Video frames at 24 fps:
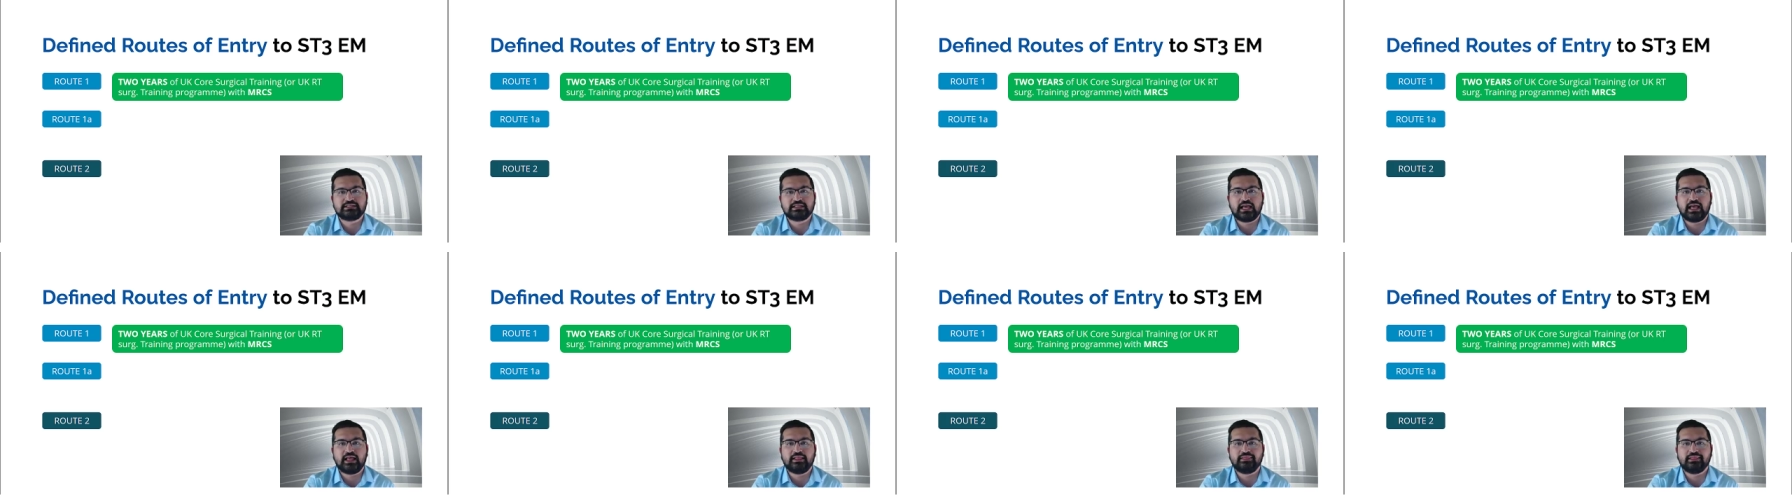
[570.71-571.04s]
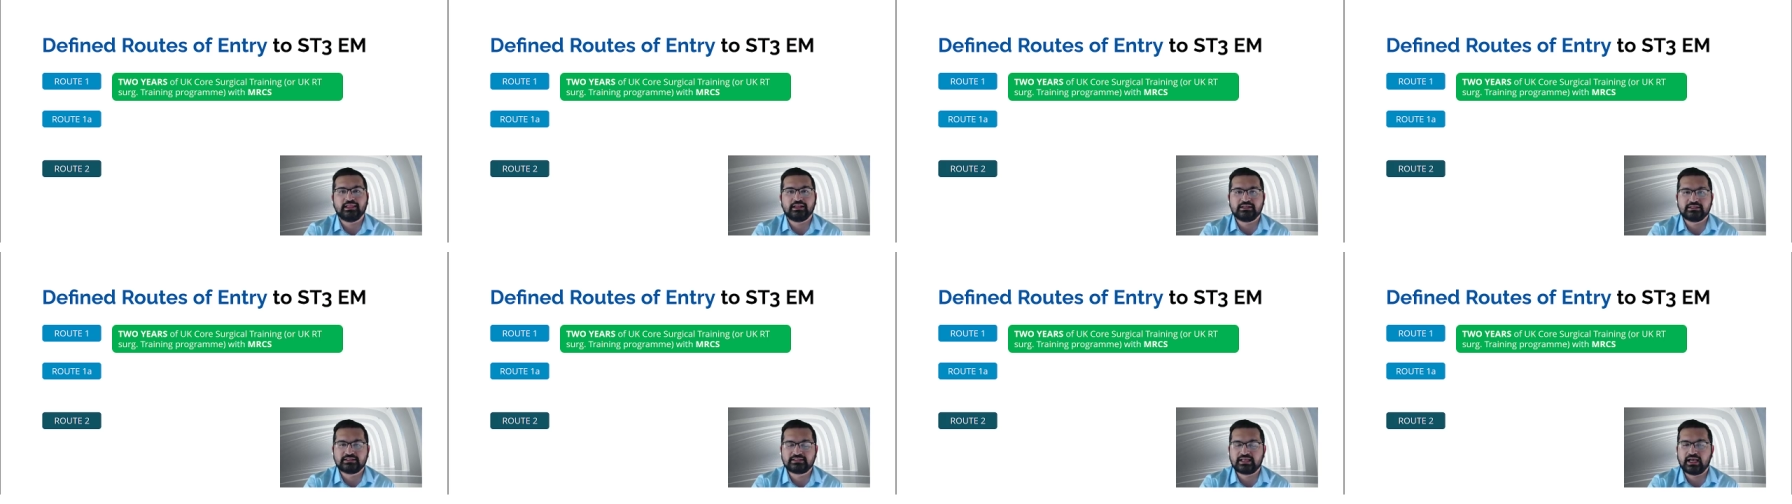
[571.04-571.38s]
and they
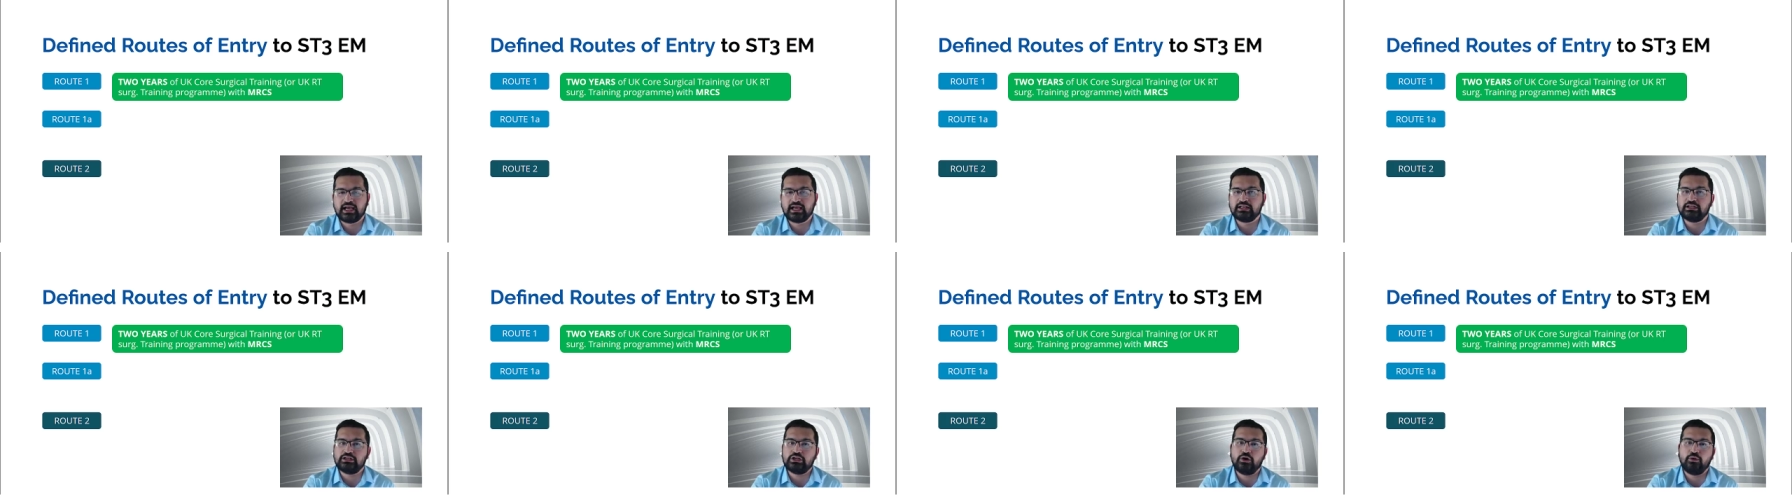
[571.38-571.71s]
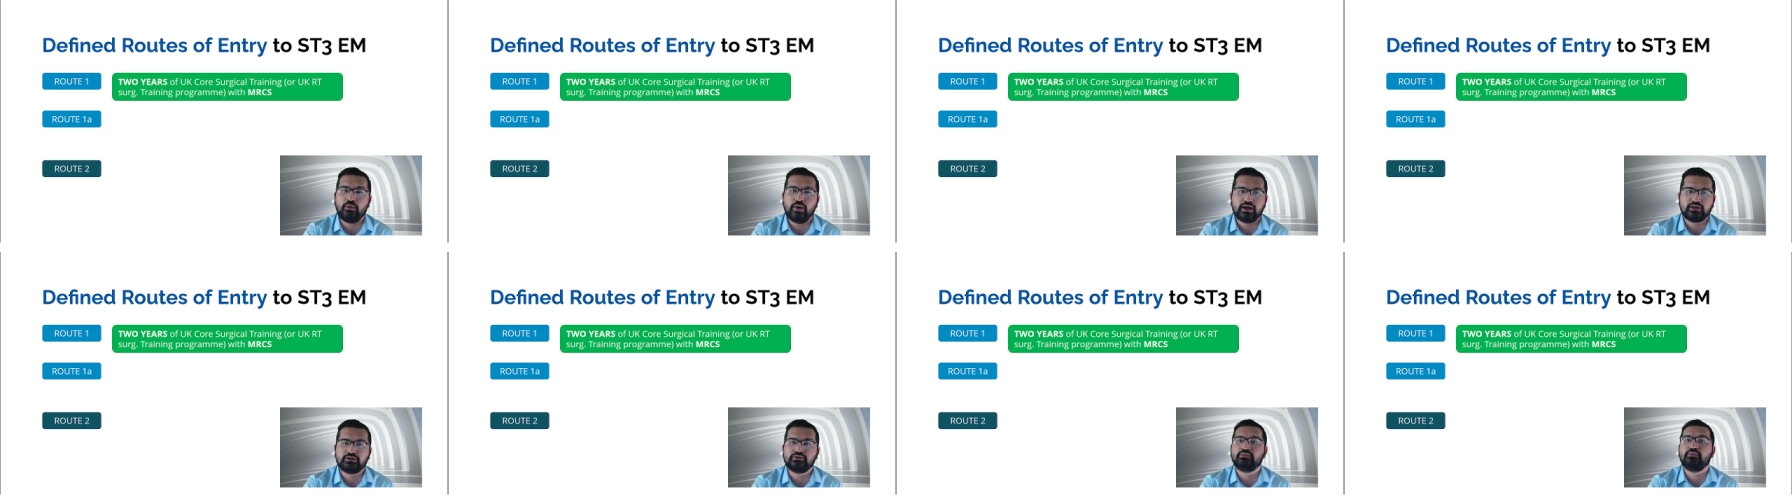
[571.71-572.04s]
decide no
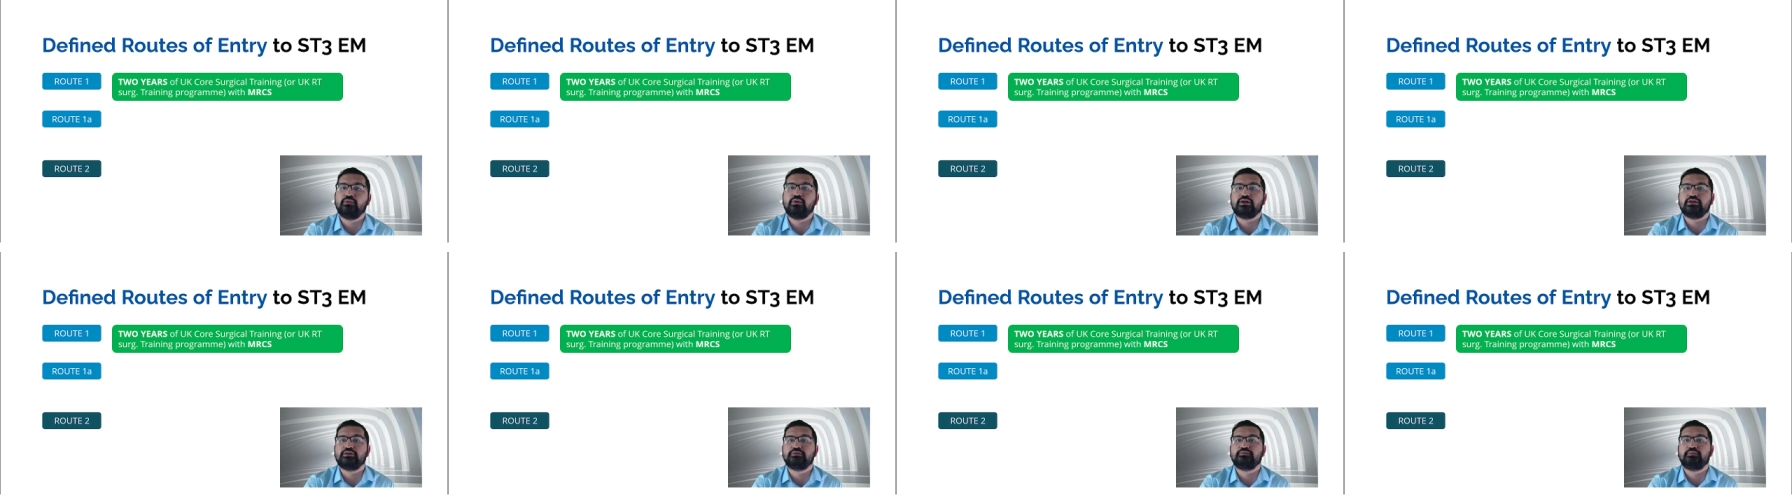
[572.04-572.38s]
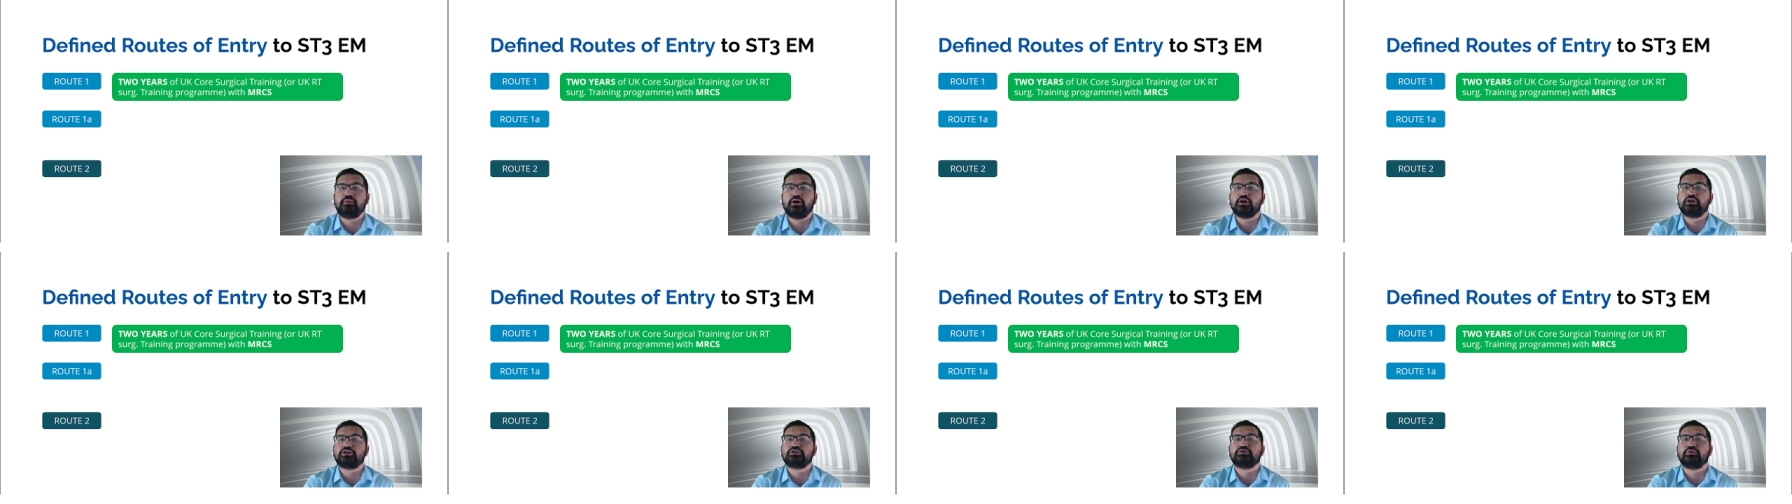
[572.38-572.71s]
i don't want to
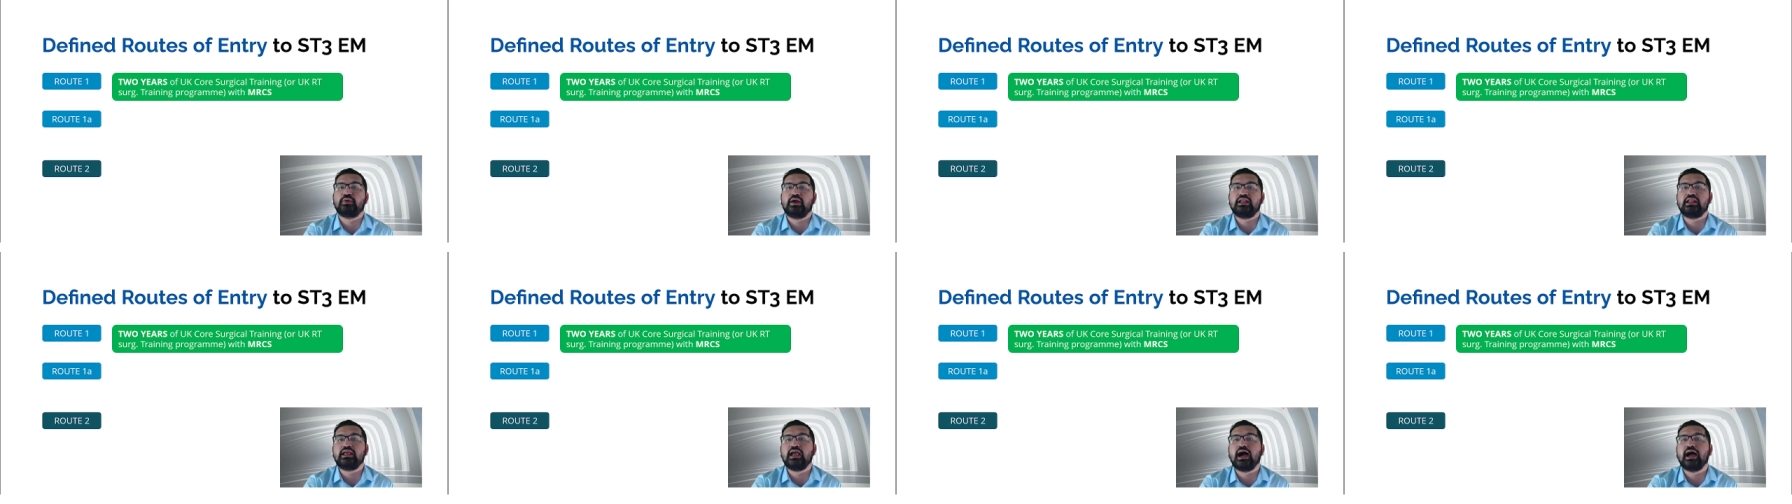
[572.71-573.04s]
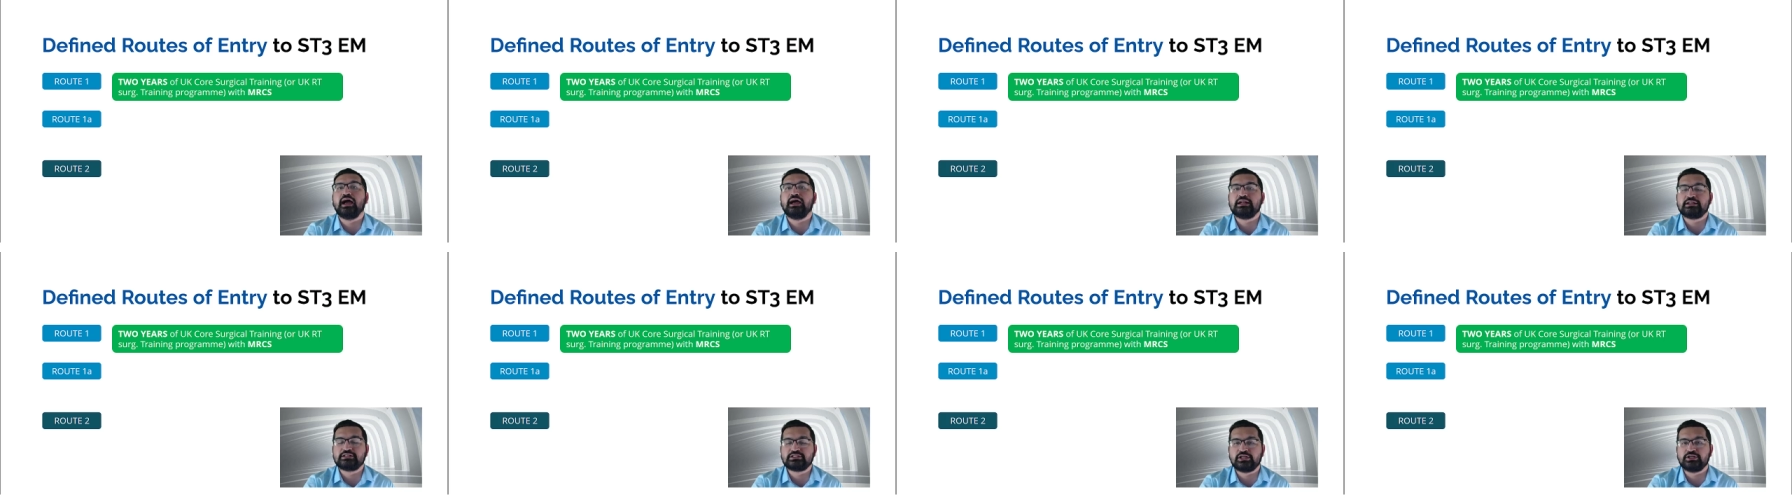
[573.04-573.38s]
pursue any
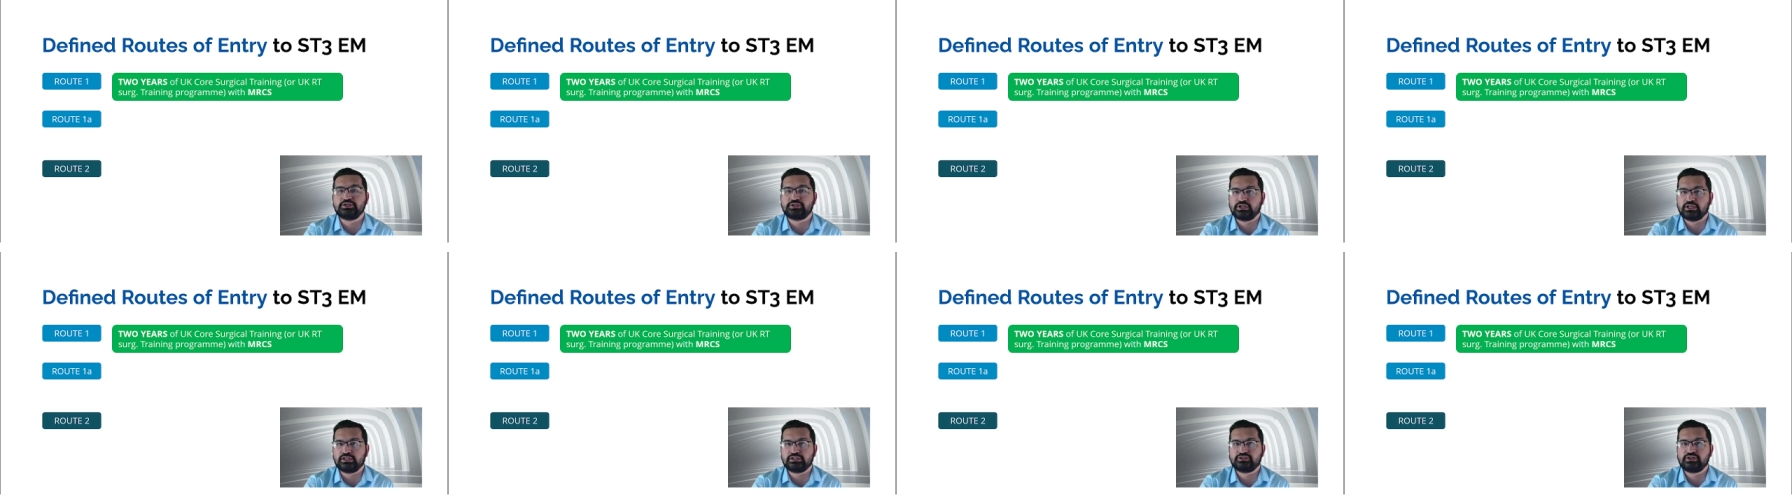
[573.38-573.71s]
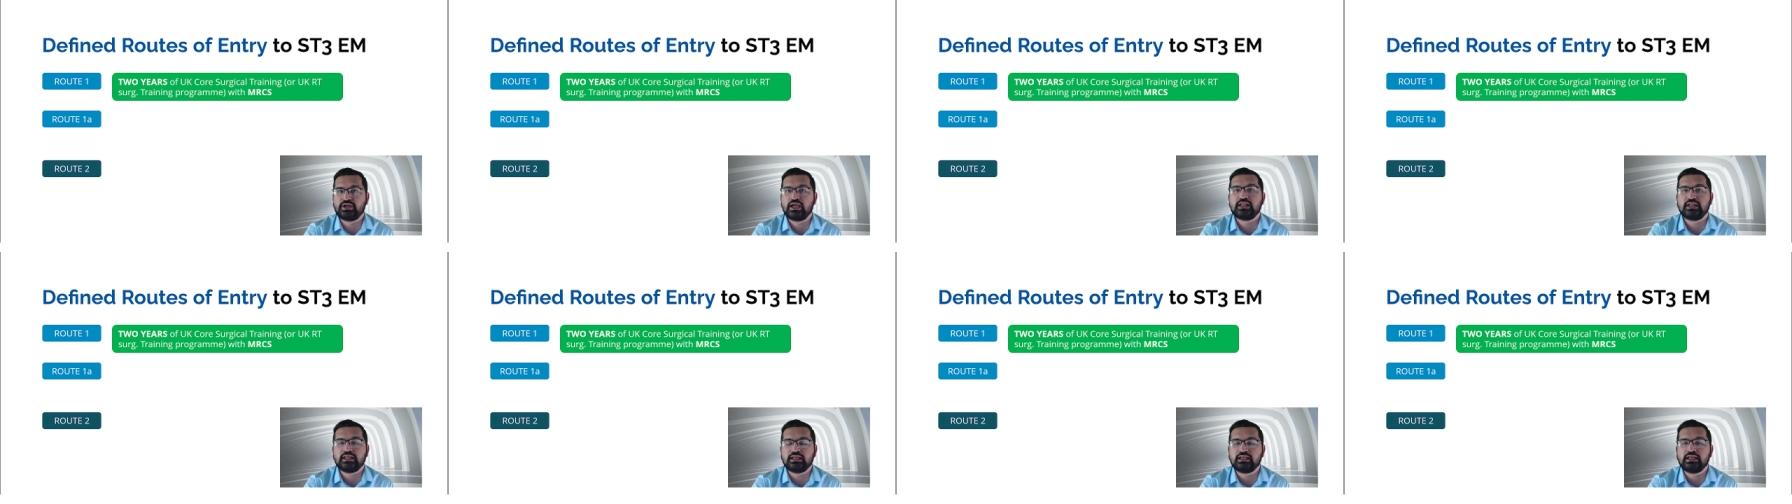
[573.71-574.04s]
higher surgical
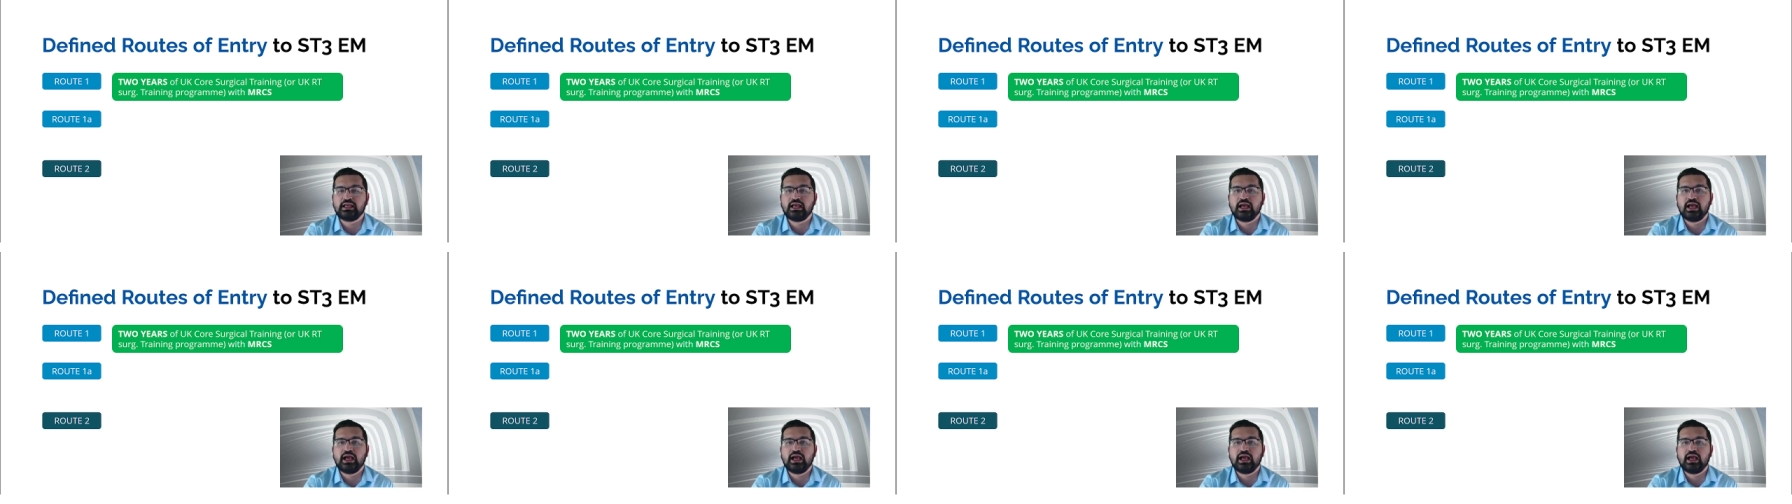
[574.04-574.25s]
training